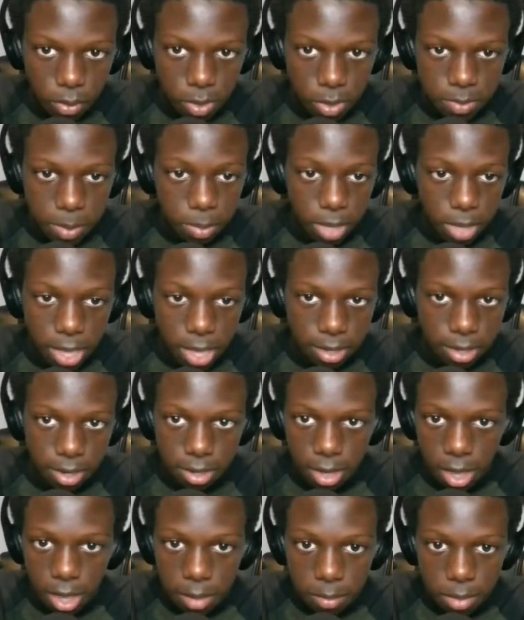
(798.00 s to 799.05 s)
course, people acting
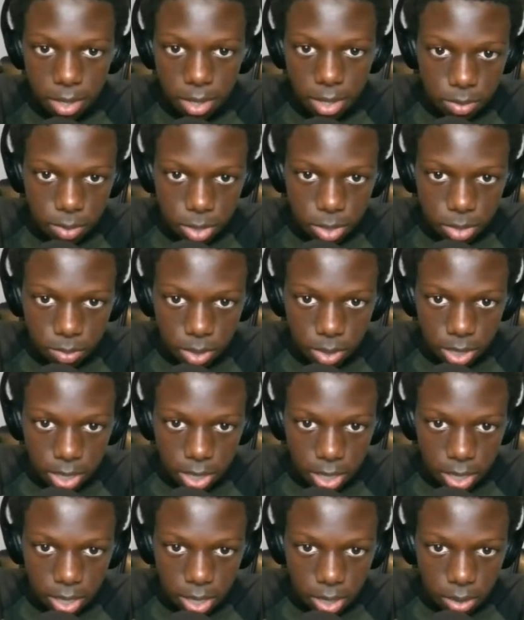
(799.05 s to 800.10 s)
dumb. It's the reason why they
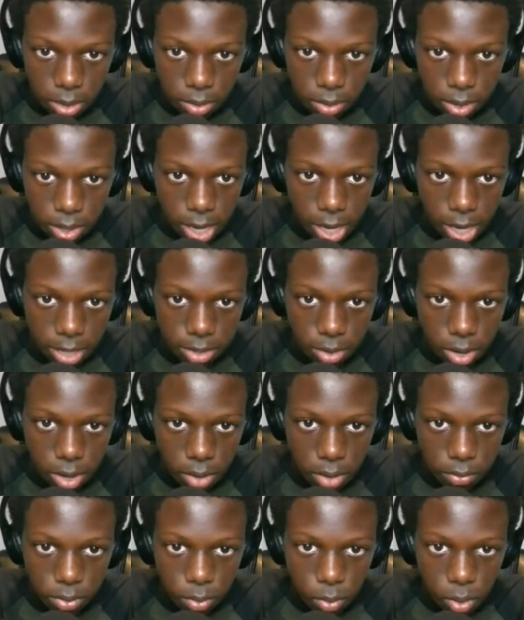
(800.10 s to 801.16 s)
get killed. I can't turn
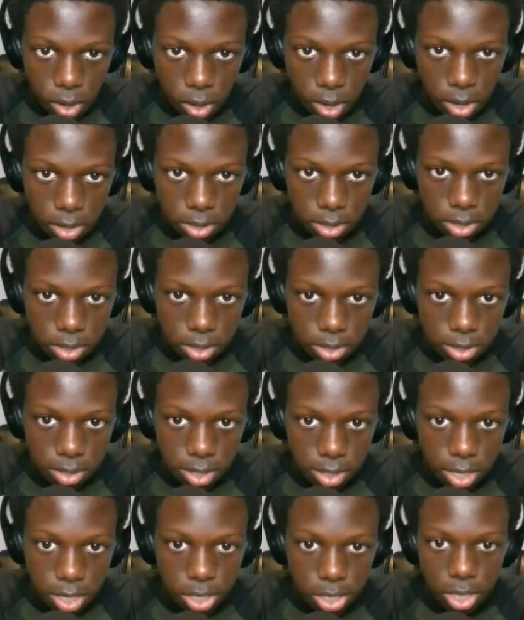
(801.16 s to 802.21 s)
off the water. This is just
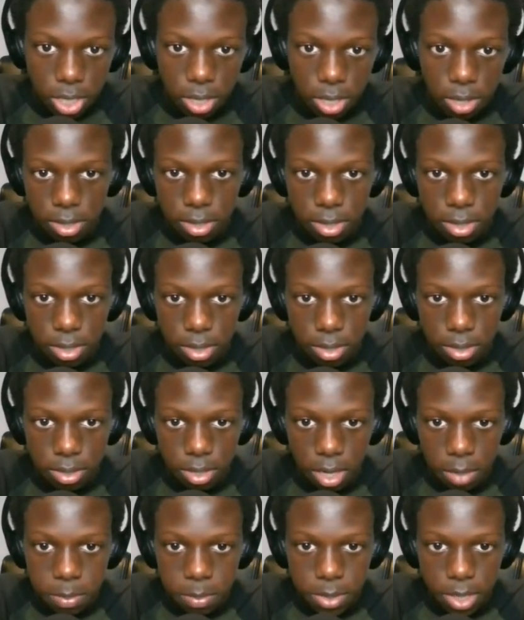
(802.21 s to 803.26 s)
a kitchen. There's
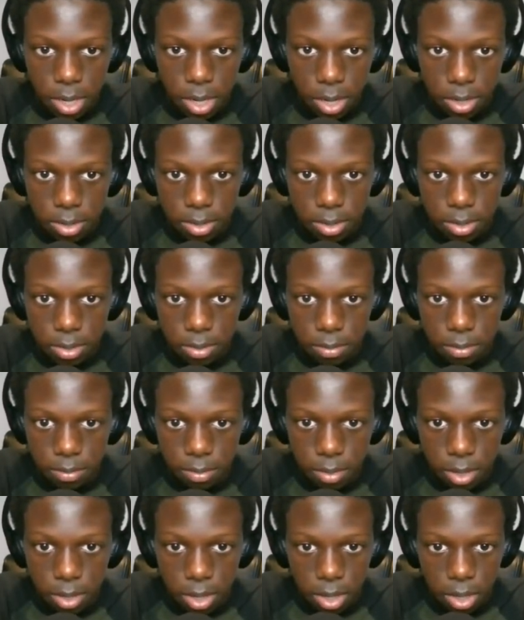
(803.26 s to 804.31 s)
an upstairs,
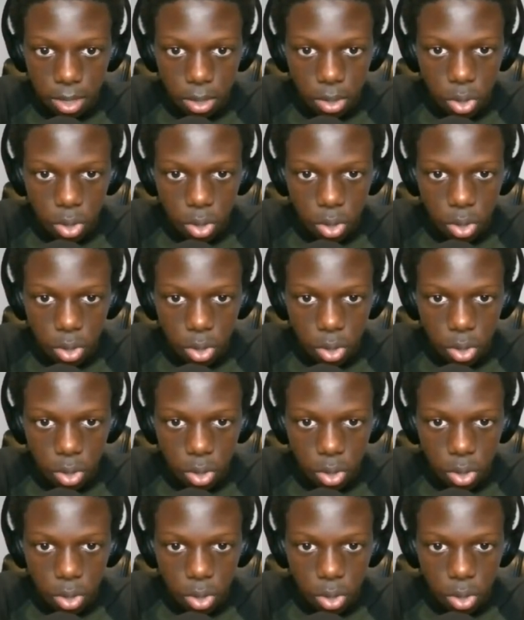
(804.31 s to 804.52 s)
but...